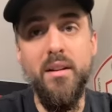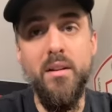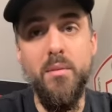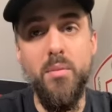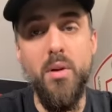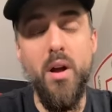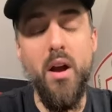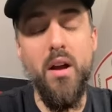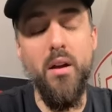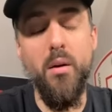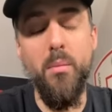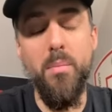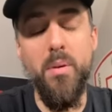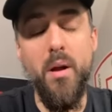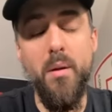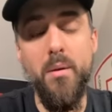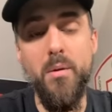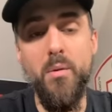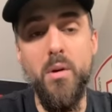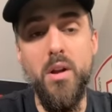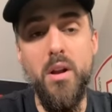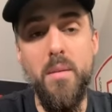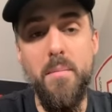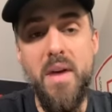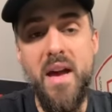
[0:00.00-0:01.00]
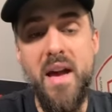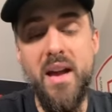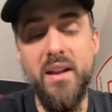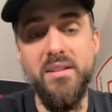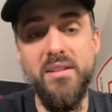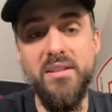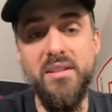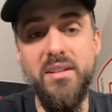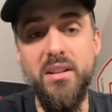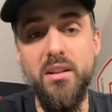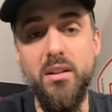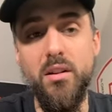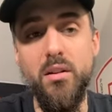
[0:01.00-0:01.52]
He'll probably want a
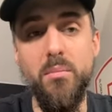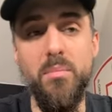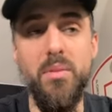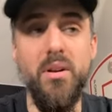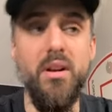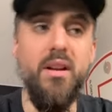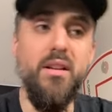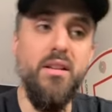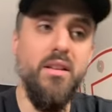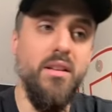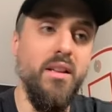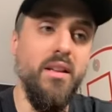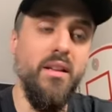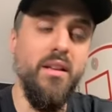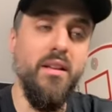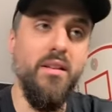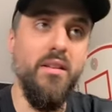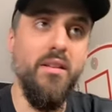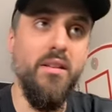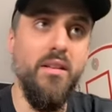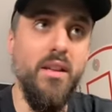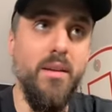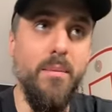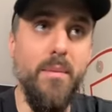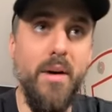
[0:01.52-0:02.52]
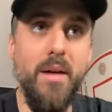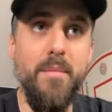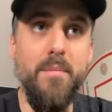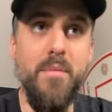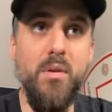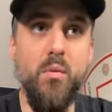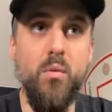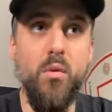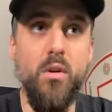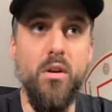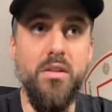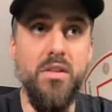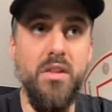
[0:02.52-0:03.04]
max deal, but you might be
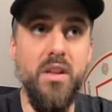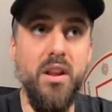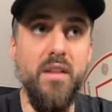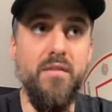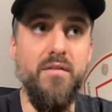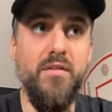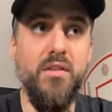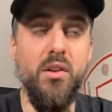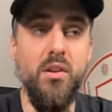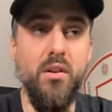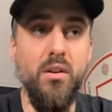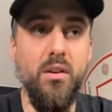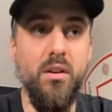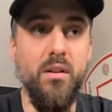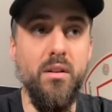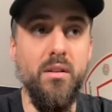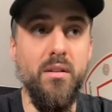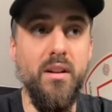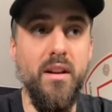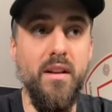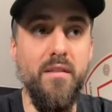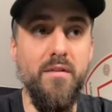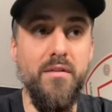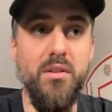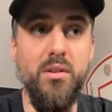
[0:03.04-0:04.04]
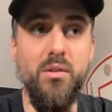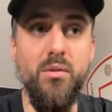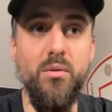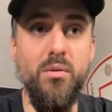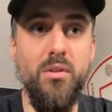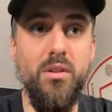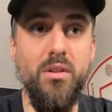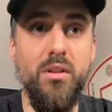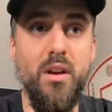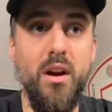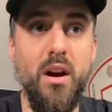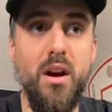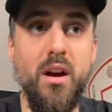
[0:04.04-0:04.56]
worth it if
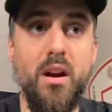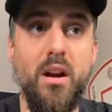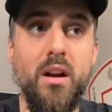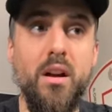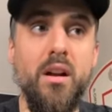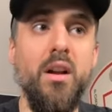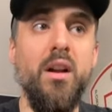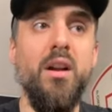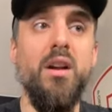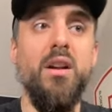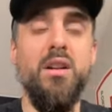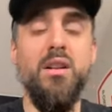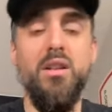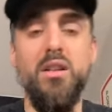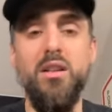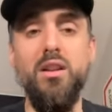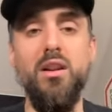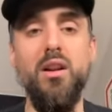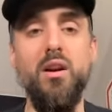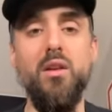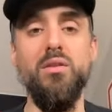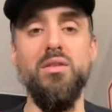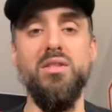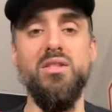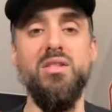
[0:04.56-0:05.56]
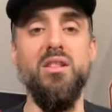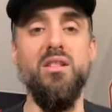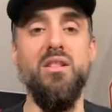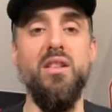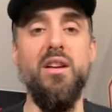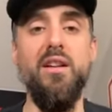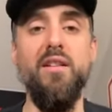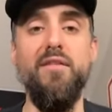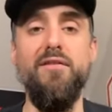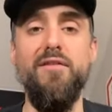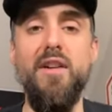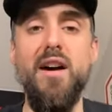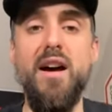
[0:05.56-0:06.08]
you are,
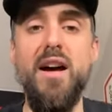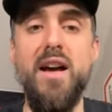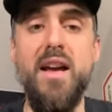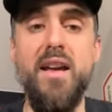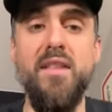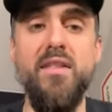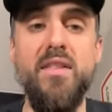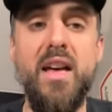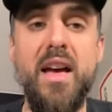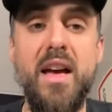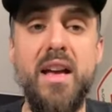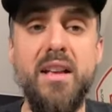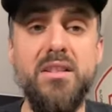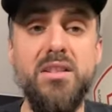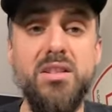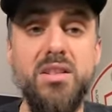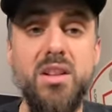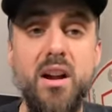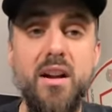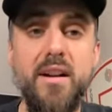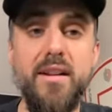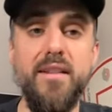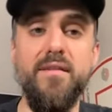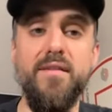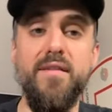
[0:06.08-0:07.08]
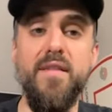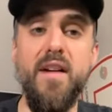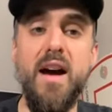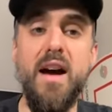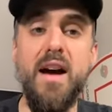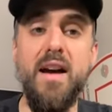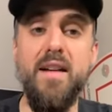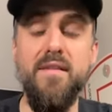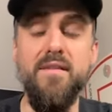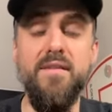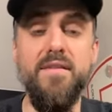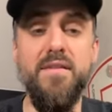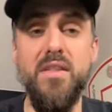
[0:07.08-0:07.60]
solidifying that starting
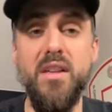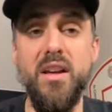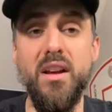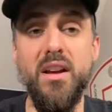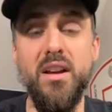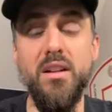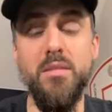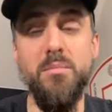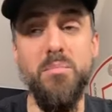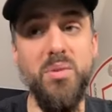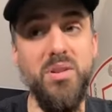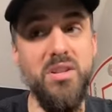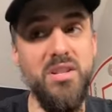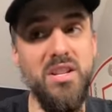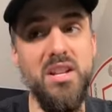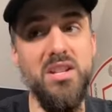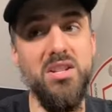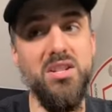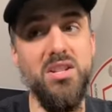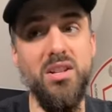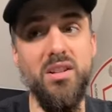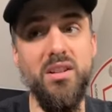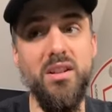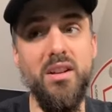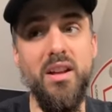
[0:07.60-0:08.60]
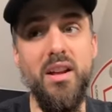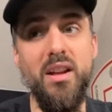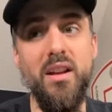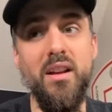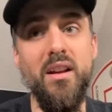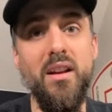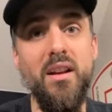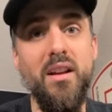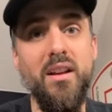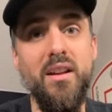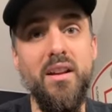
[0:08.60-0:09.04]
5 that could potentially,